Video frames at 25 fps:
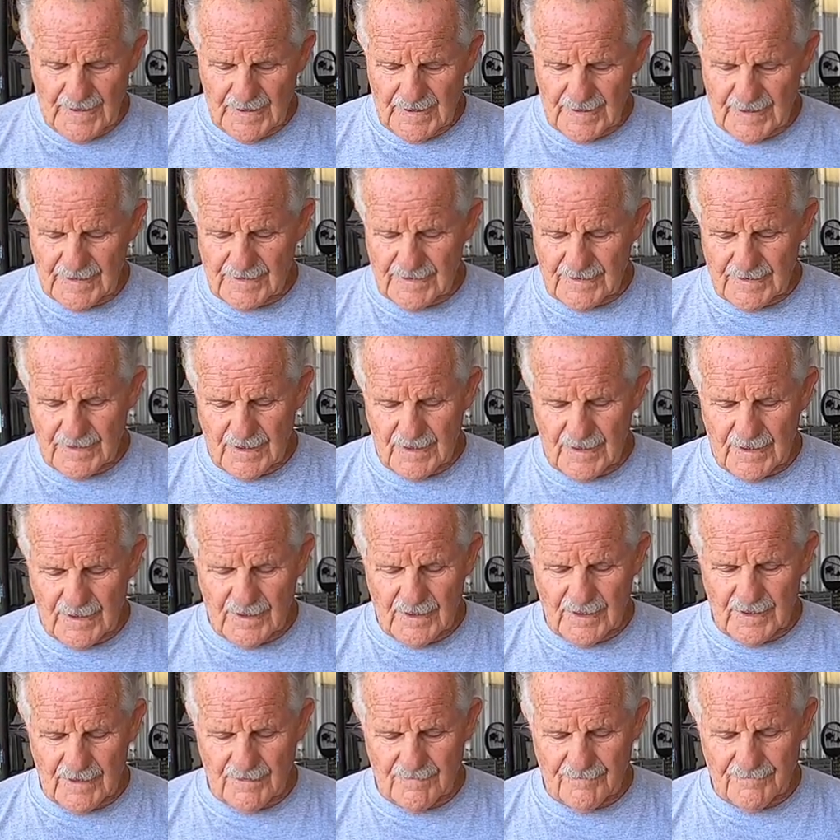And
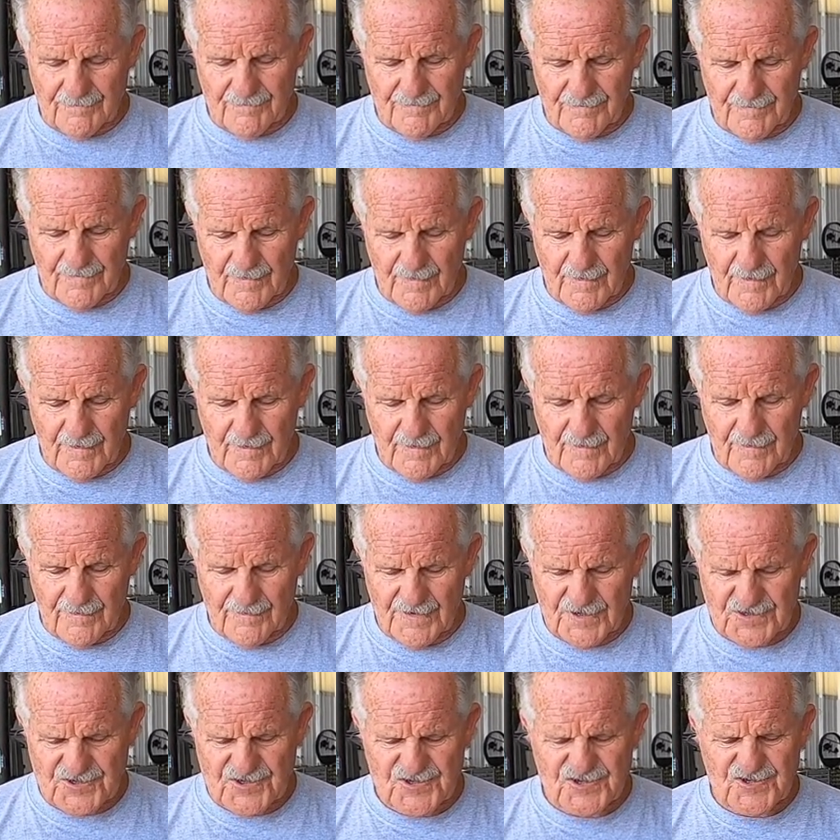uh,
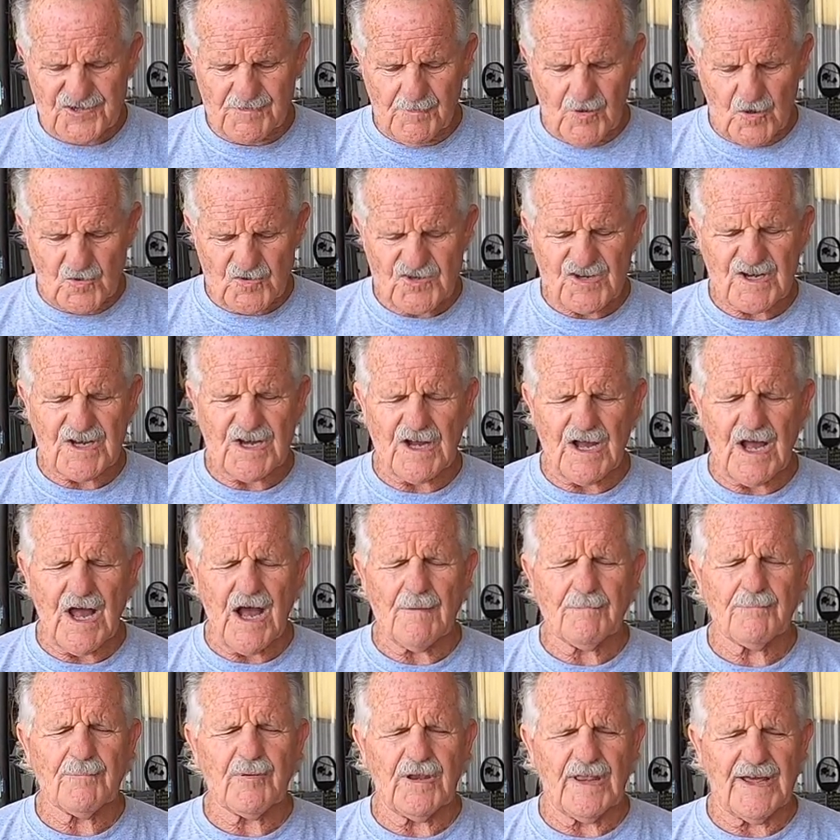this is the most
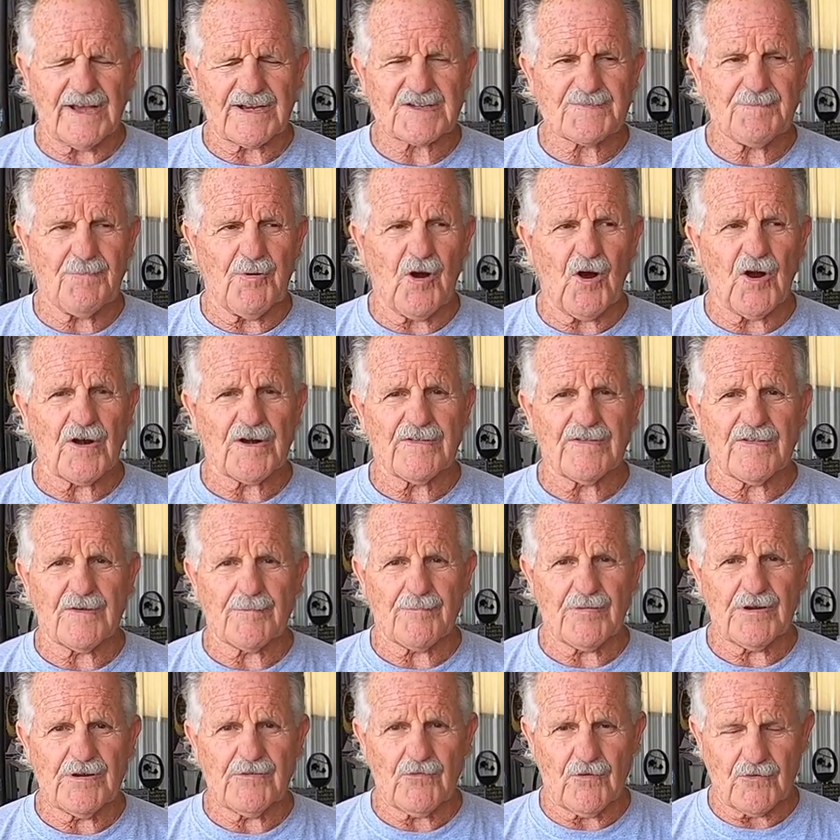complex part of the
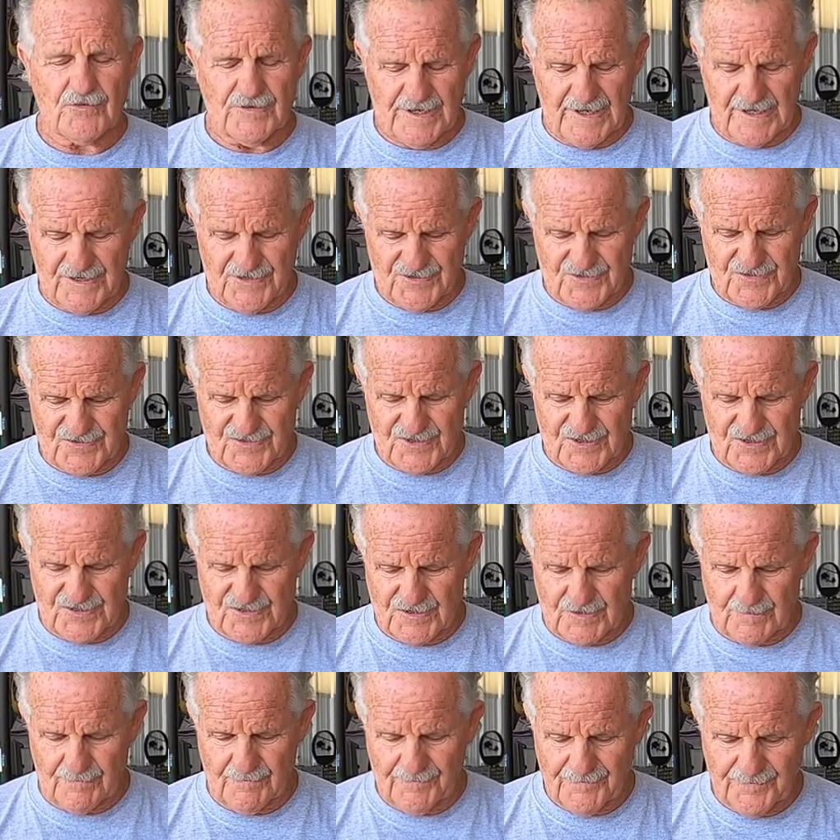pre-rotation
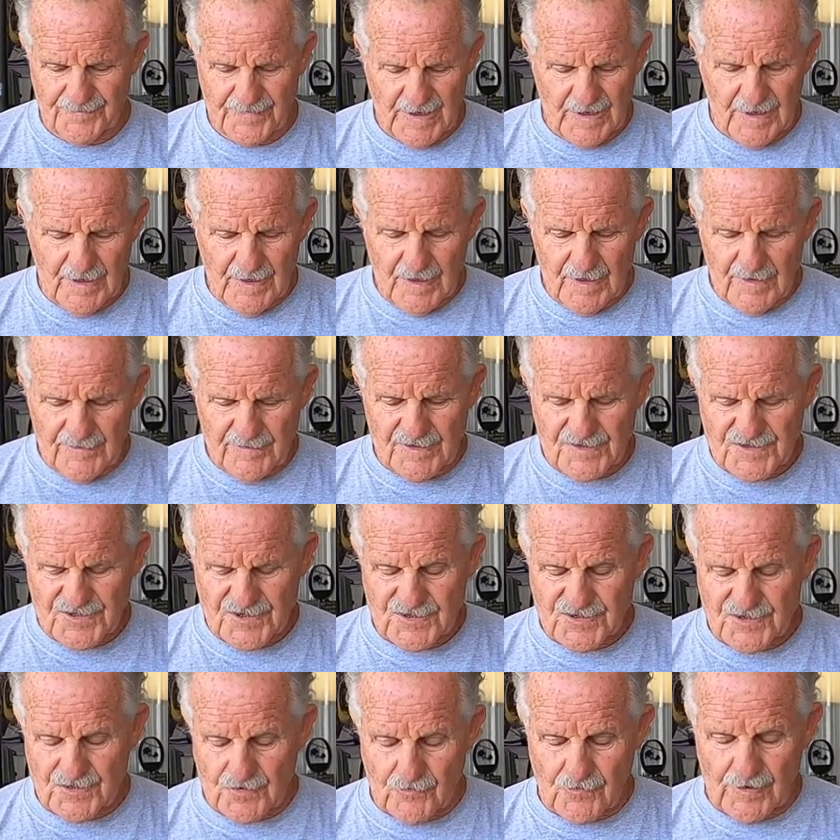system. This
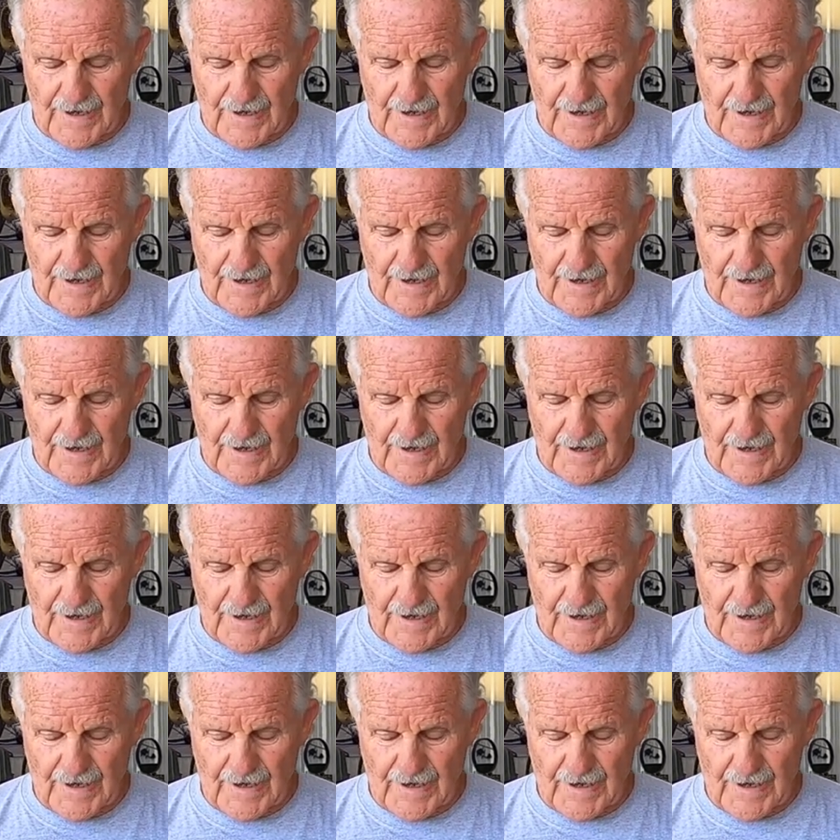is a